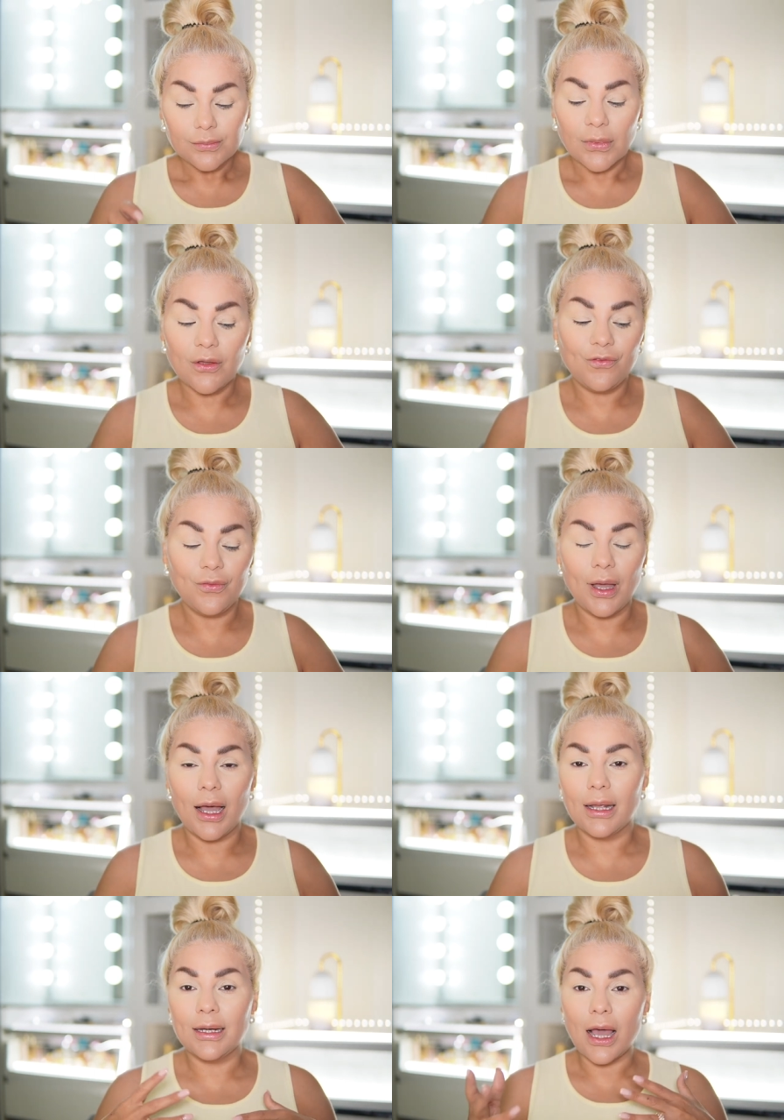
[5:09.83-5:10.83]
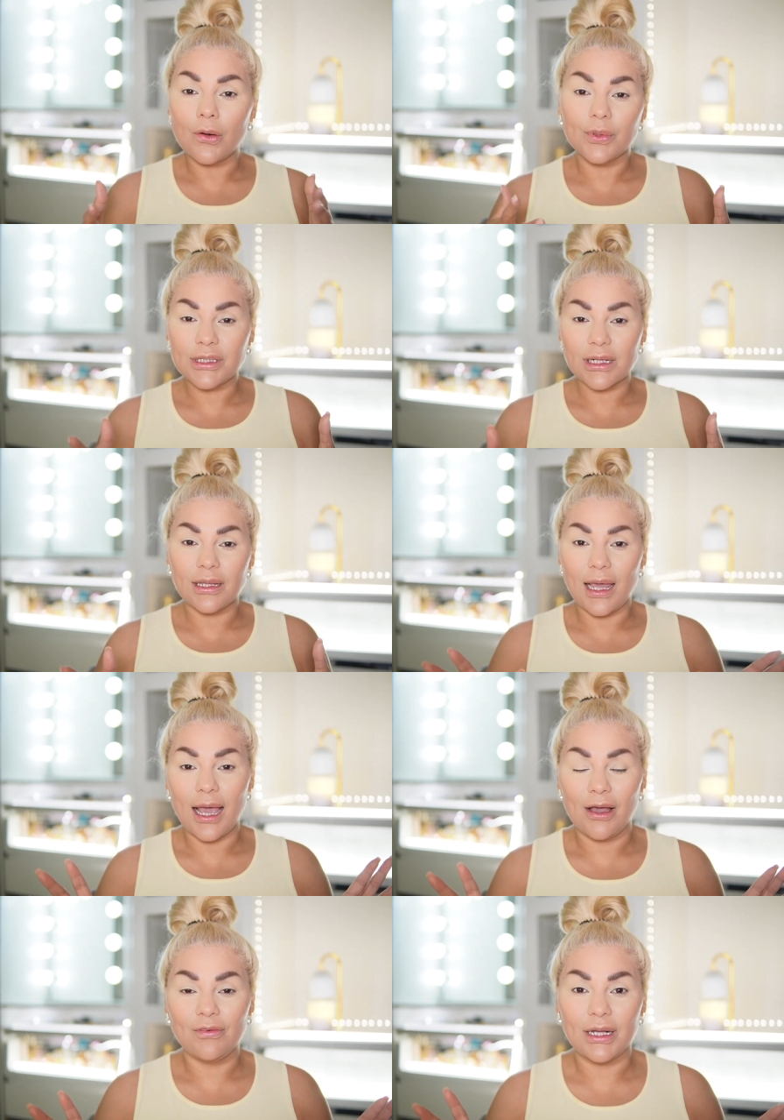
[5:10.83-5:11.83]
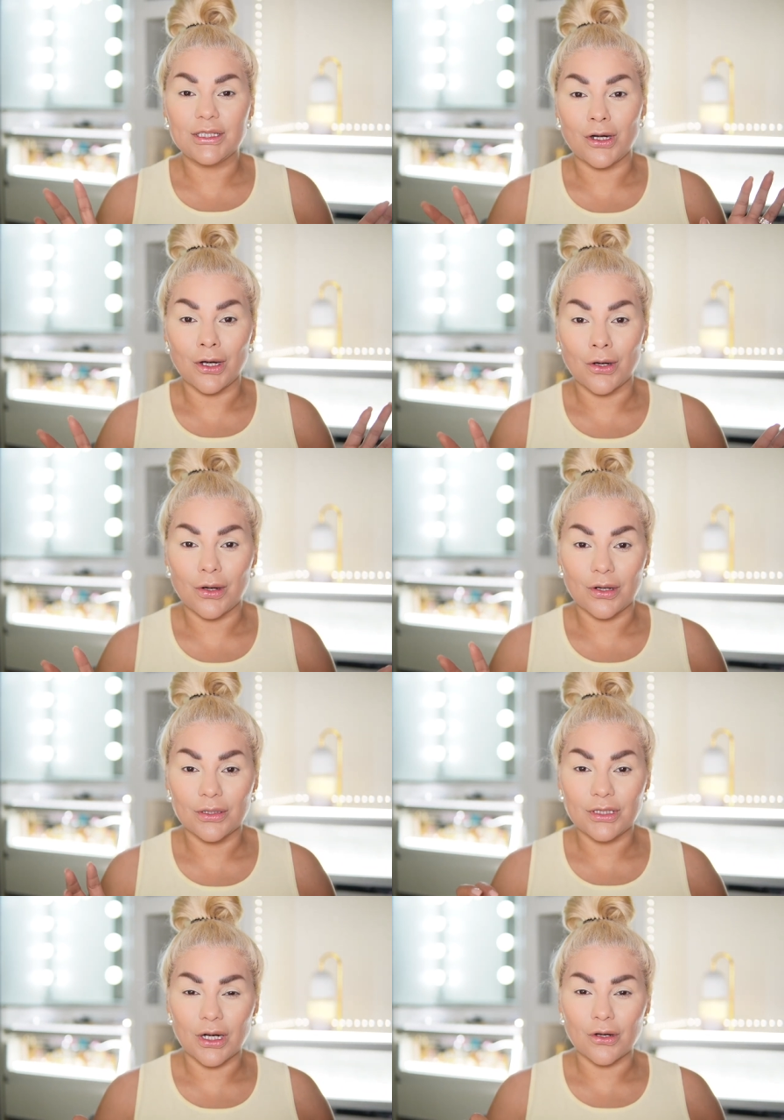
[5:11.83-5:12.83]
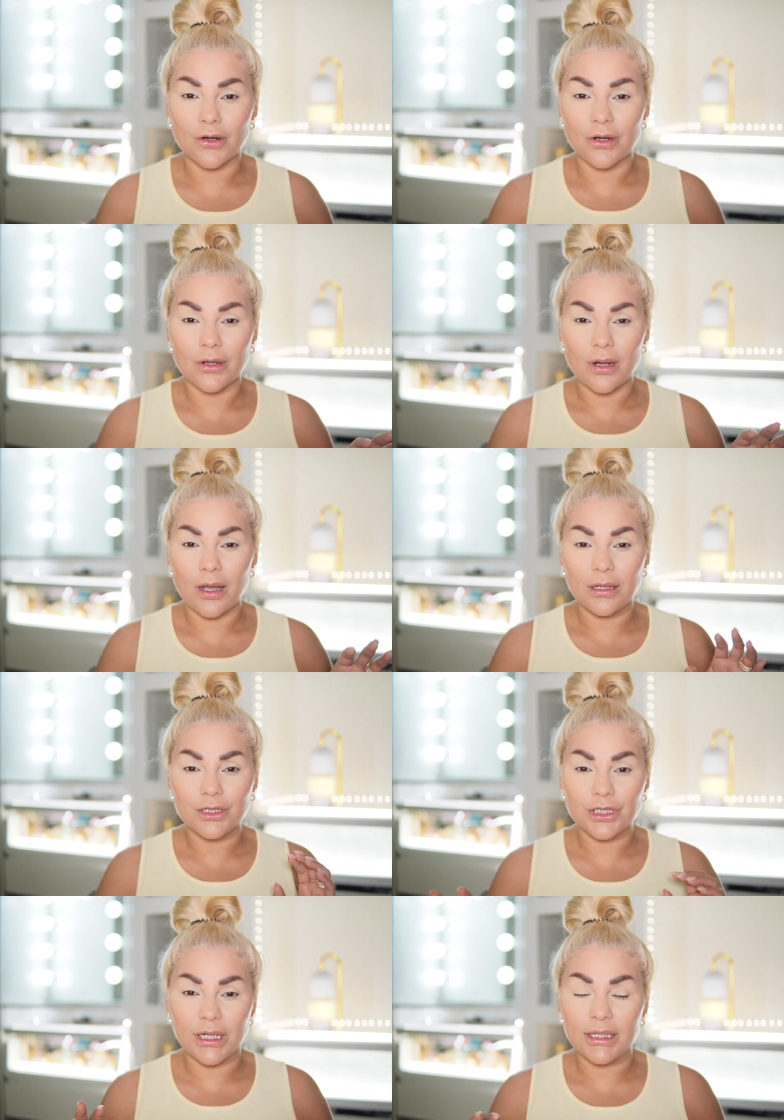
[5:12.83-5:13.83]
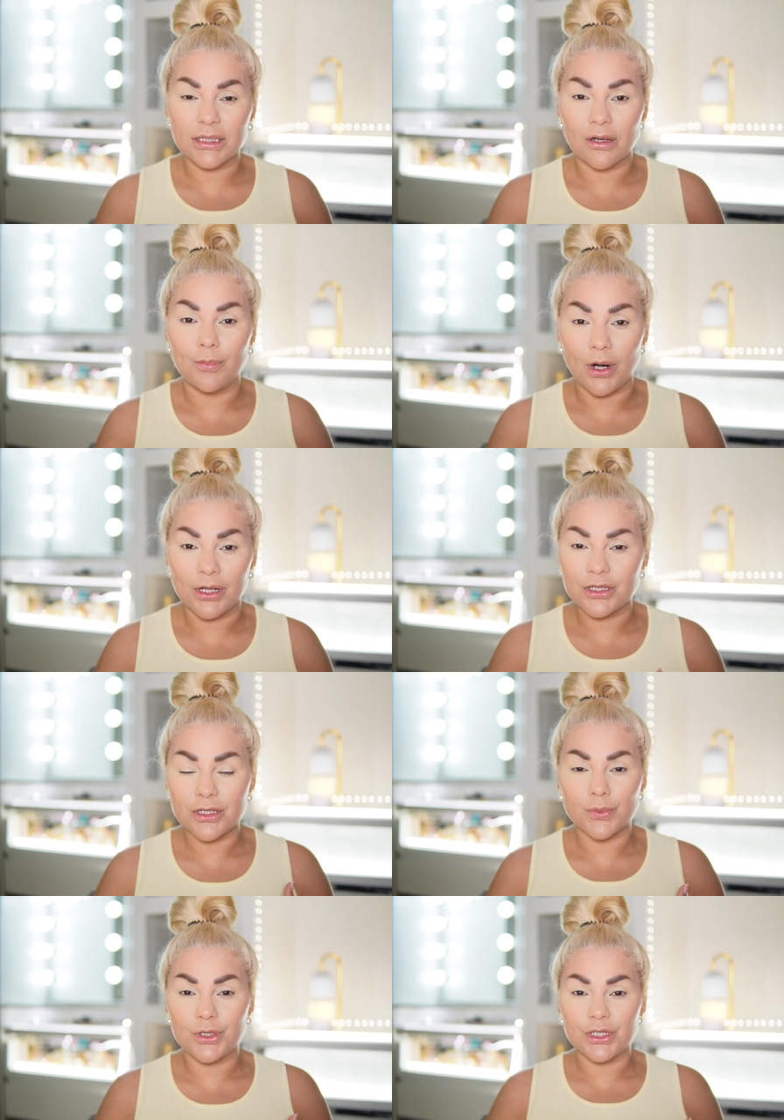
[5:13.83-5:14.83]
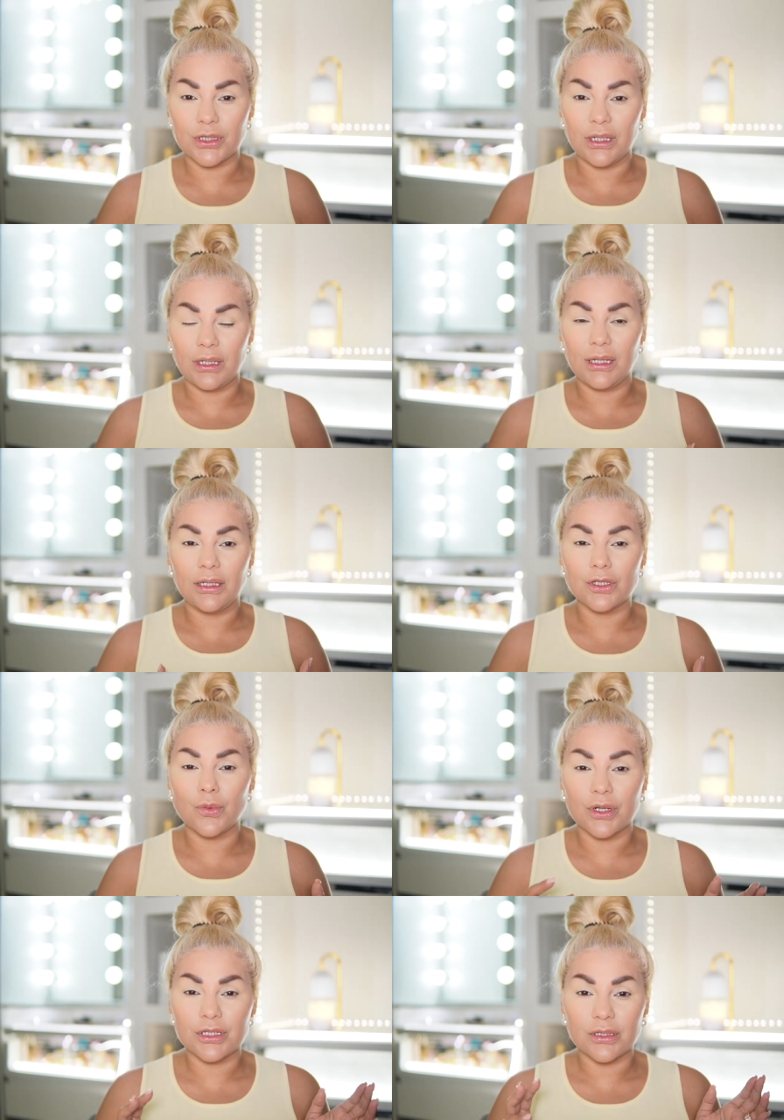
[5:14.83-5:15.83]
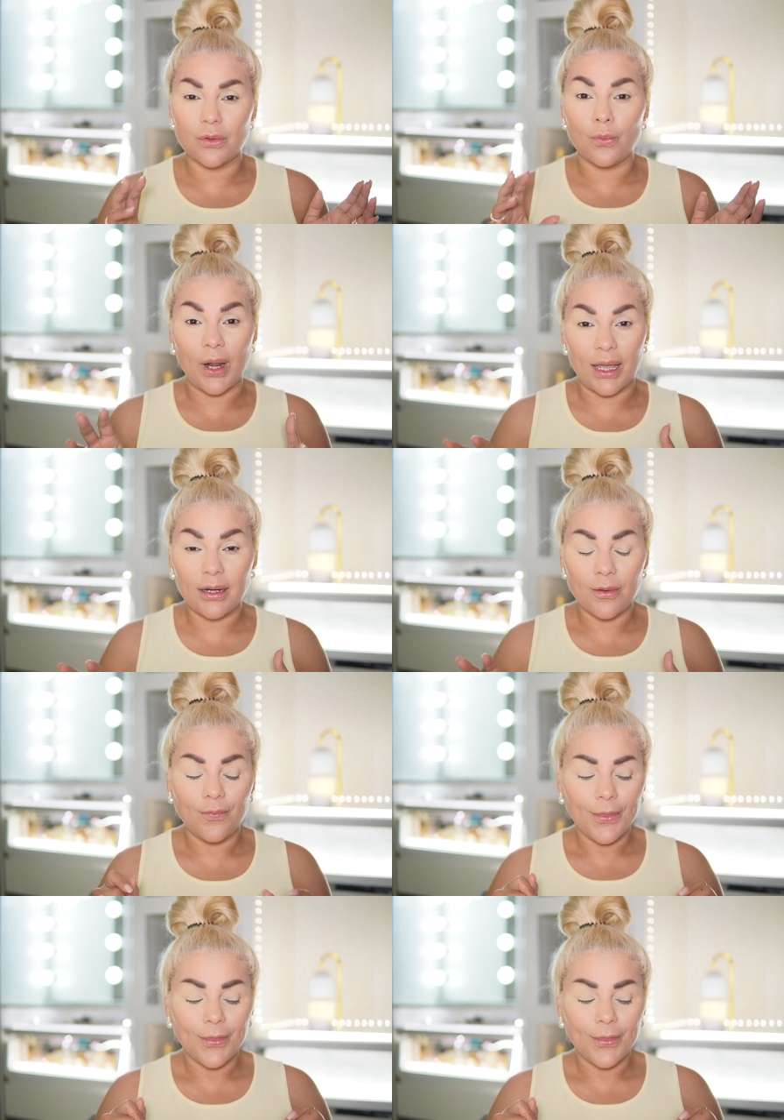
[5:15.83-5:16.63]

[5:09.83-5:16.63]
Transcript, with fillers: If uh, now recently they have like darker darker uh, shades of bronzers which lean towards red,